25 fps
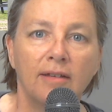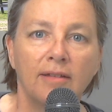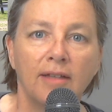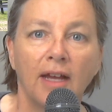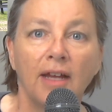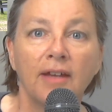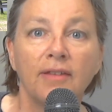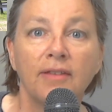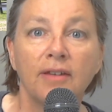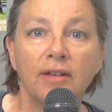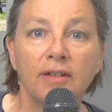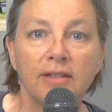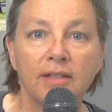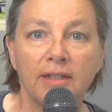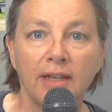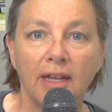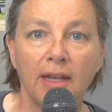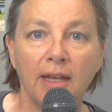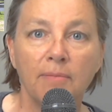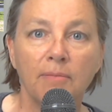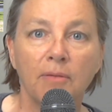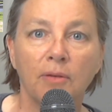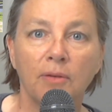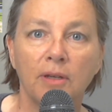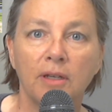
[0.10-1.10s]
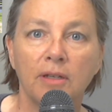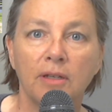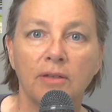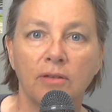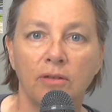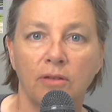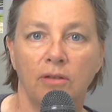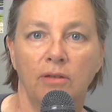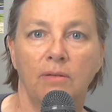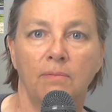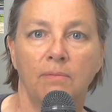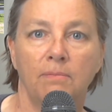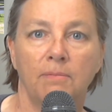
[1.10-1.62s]
Hi there, today I'm going to
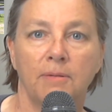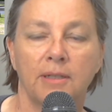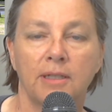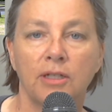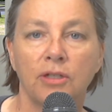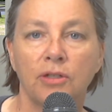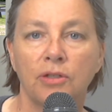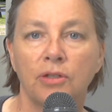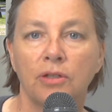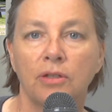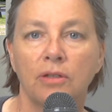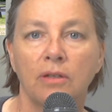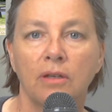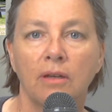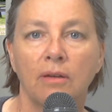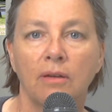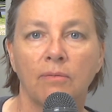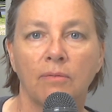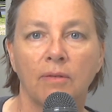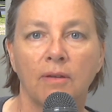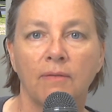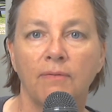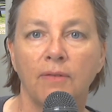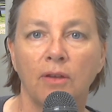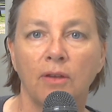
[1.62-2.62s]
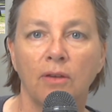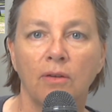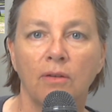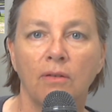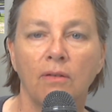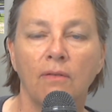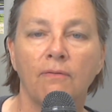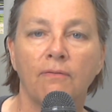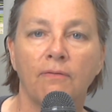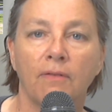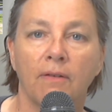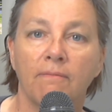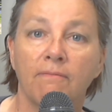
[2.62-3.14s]
do position
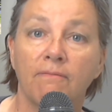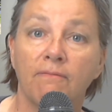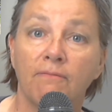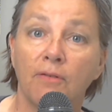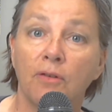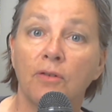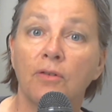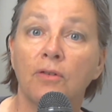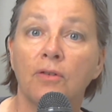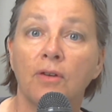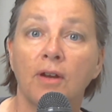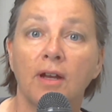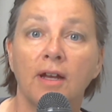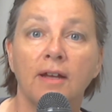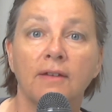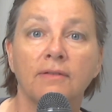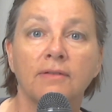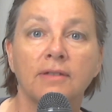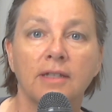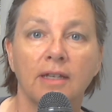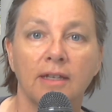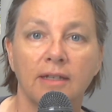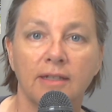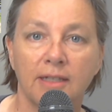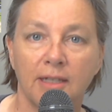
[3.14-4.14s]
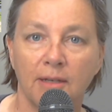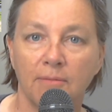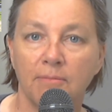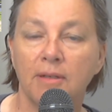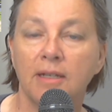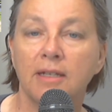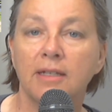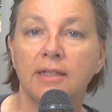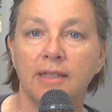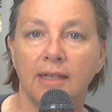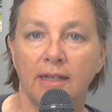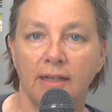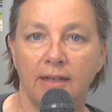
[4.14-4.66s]
review from photographs that someone
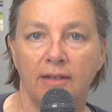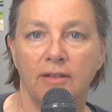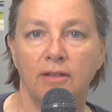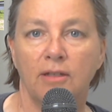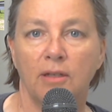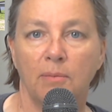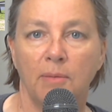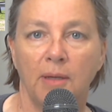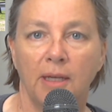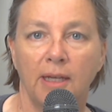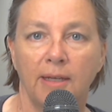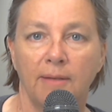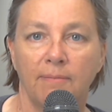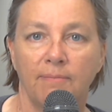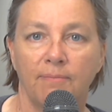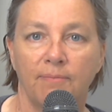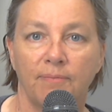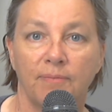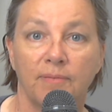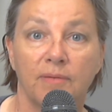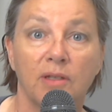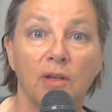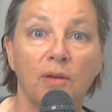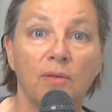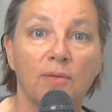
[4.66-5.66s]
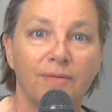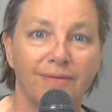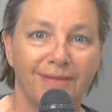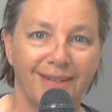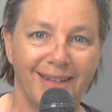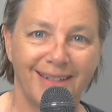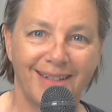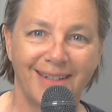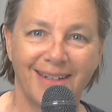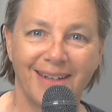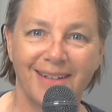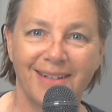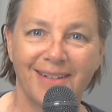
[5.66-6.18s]
has sent in to me. So
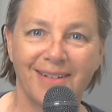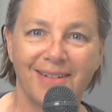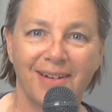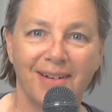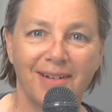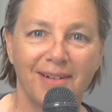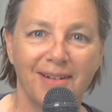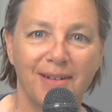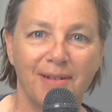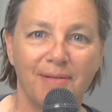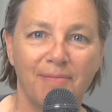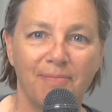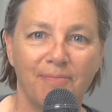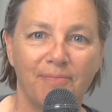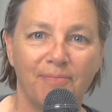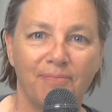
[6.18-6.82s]
let's get started.